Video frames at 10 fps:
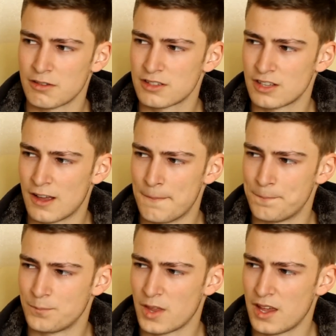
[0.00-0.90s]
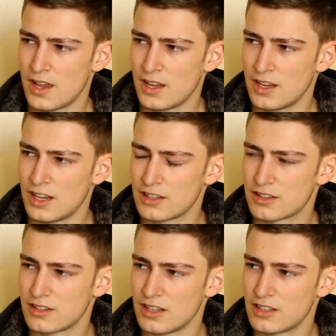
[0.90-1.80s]
It's
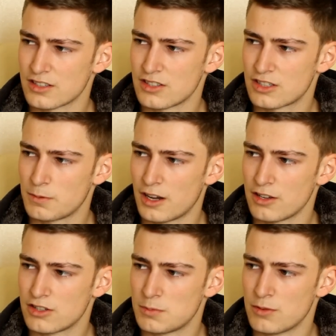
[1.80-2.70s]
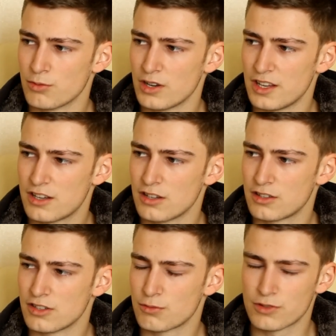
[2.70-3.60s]
it does inspire you to be really good,
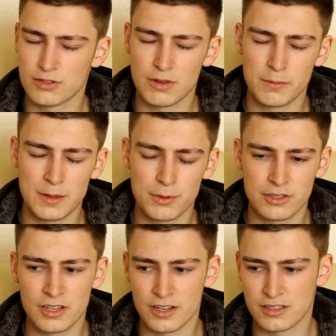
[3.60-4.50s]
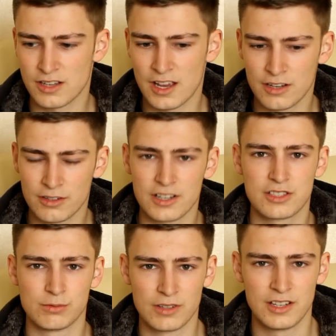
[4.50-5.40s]
because when people start saying, oh,
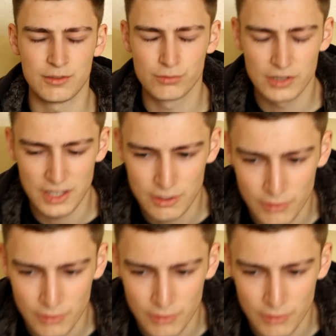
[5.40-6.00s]
it's a really